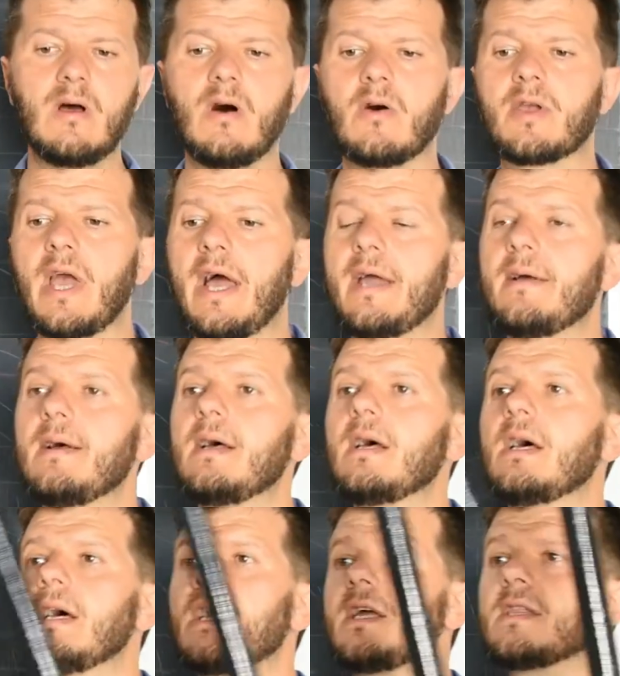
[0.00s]
Okay?
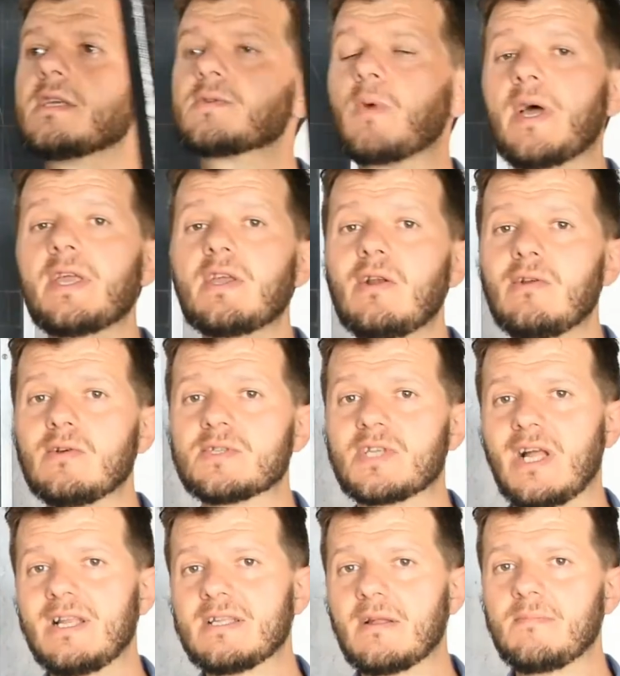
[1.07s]
In this way you lose
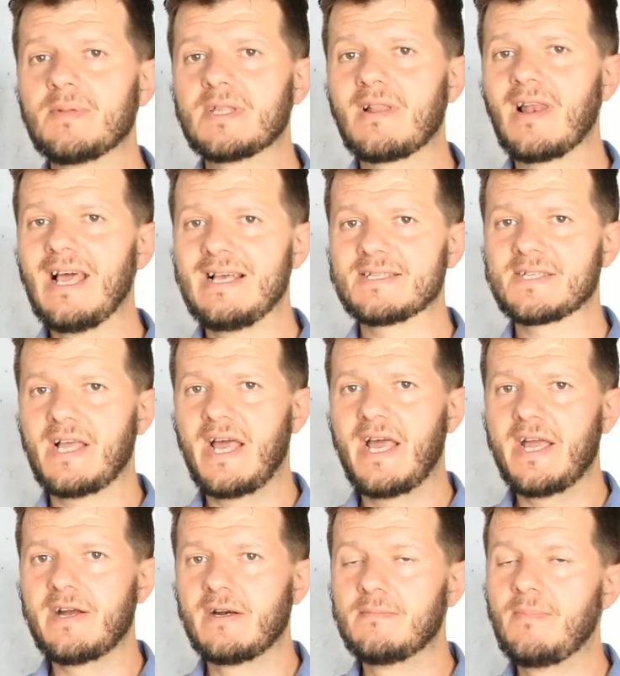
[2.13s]
a little bit less
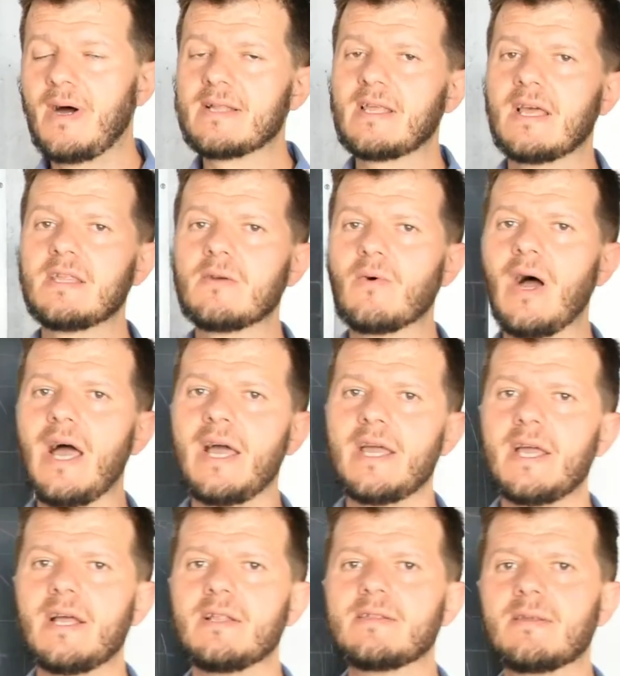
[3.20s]
air, but
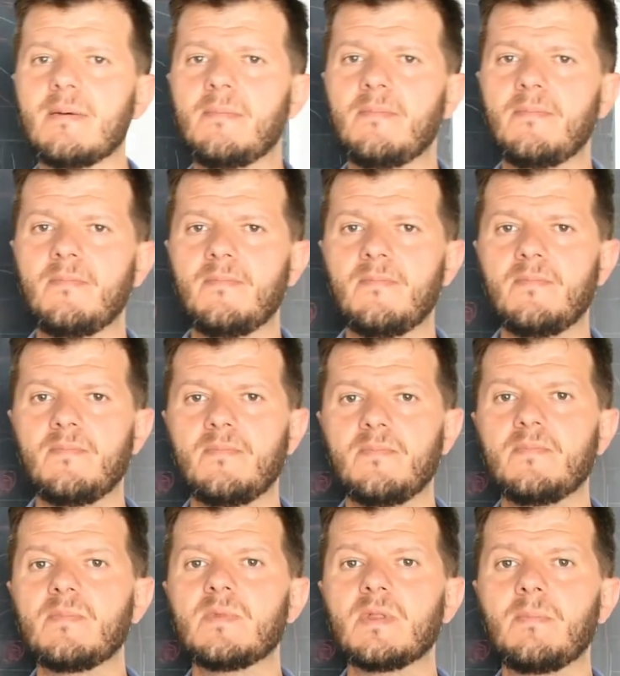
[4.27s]
anyway,
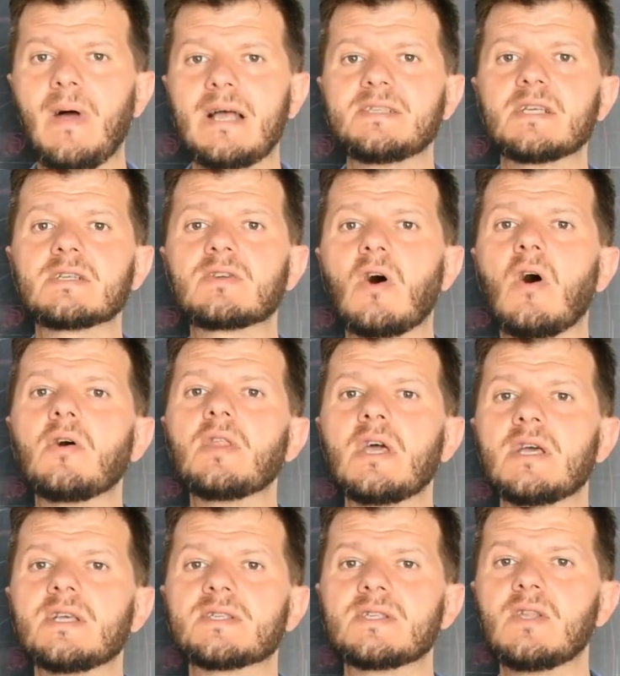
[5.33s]
the basic drone
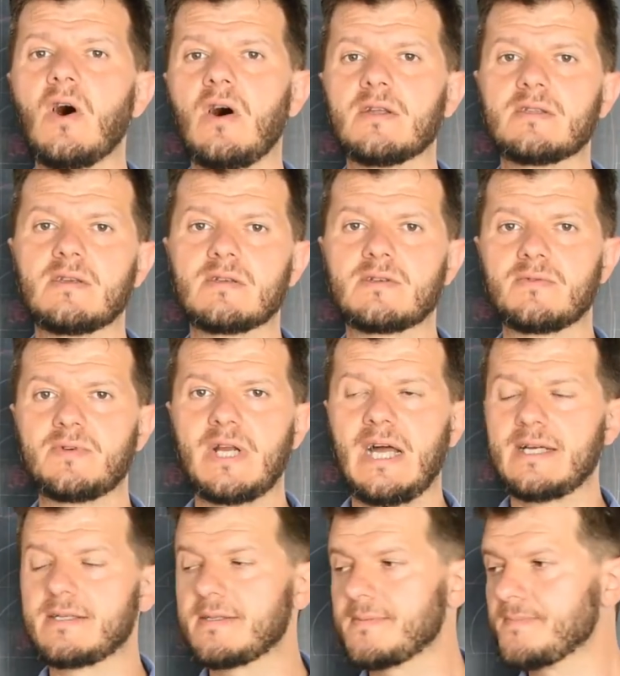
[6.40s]
is not
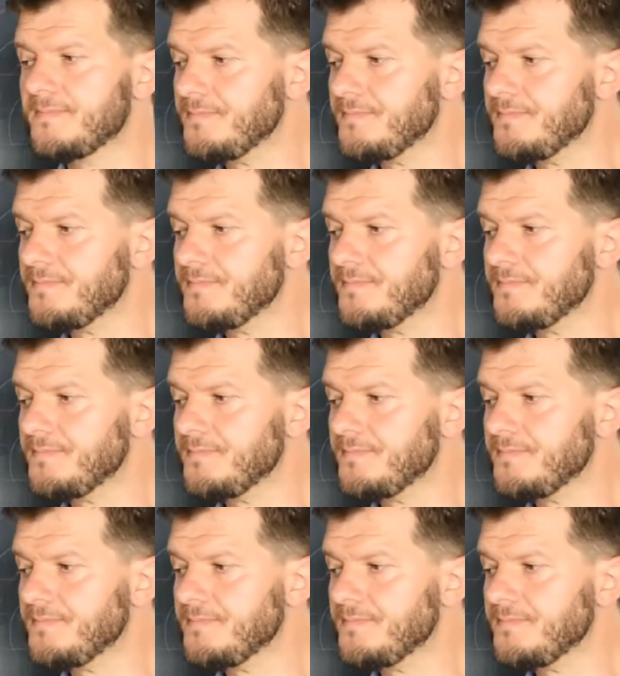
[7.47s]
correct.